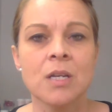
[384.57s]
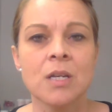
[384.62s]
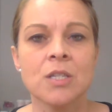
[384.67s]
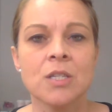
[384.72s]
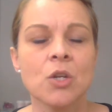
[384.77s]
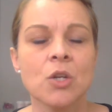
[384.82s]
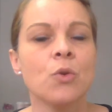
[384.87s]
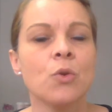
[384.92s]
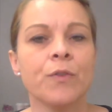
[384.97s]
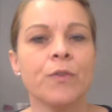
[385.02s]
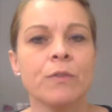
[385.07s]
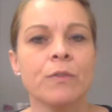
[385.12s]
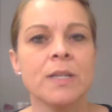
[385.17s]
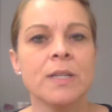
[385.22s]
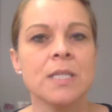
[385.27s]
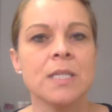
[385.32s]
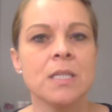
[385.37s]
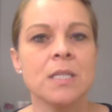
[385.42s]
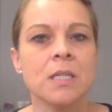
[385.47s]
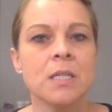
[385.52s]
So, for
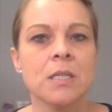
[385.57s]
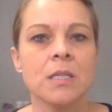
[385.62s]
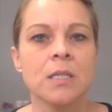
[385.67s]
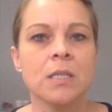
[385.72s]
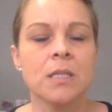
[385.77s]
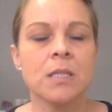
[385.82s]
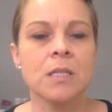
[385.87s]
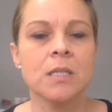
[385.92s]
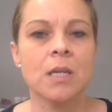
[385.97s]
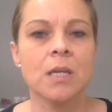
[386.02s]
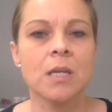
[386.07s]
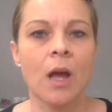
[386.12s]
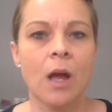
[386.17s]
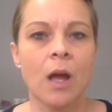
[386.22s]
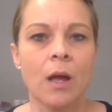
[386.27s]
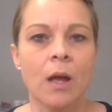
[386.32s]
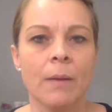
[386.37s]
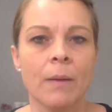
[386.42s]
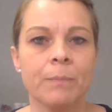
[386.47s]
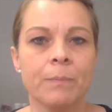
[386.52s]
instance,
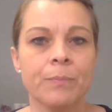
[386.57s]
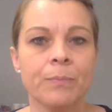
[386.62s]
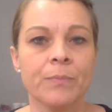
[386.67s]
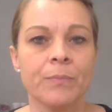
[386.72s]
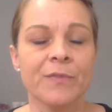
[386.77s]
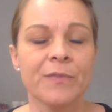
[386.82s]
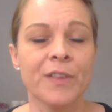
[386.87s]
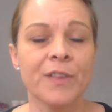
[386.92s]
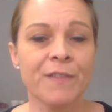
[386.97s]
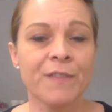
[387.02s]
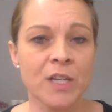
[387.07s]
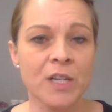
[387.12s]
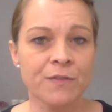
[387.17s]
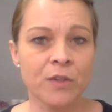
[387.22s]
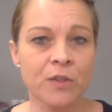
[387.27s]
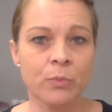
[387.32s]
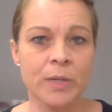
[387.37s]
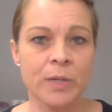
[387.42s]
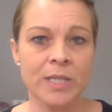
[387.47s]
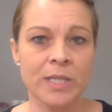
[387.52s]
for the first
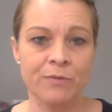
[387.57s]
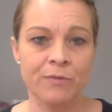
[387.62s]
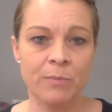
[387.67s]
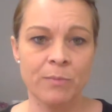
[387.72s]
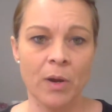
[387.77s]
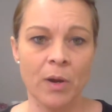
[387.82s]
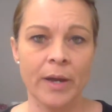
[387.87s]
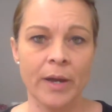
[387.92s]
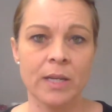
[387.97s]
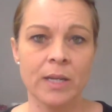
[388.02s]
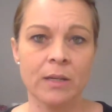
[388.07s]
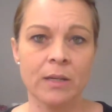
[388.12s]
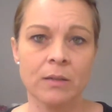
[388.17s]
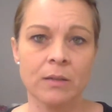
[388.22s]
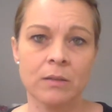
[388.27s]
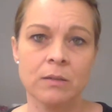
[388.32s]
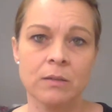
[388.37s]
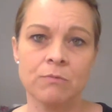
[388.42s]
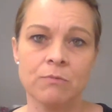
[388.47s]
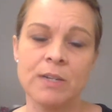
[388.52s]
few weeks of my
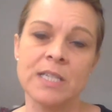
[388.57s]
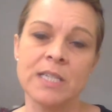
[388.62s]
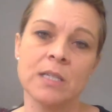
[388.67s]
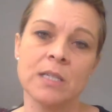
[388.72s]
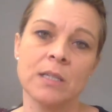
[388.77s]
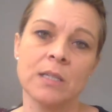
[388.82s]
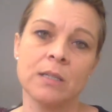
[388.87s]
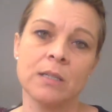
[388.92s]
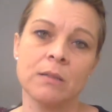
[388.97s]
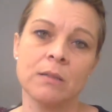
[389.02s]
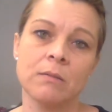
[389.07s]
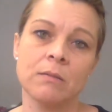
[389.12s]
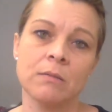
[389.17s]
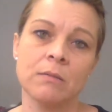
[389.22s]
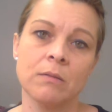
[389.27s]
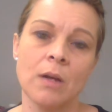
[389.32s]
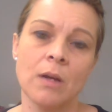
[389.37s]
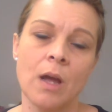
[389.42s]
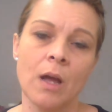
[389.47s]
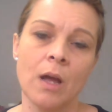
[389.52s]
recent
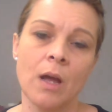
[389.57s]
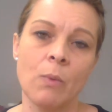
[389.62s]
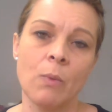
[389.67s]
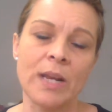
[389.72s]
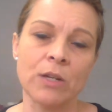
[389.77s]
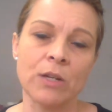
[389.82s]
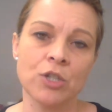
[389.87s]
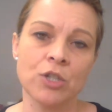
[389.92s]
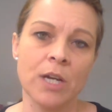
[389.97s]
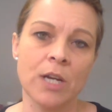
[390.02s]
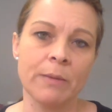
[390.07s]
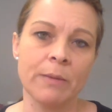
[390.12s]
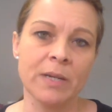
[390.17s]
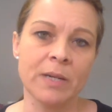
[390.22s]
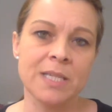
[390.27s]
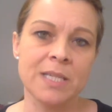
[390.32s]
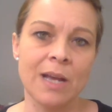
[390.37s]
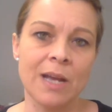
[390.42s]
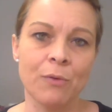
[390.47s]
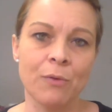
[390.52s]
weight loss journey
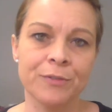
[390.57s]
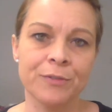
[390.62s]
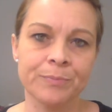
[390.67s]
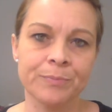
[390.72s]
myself,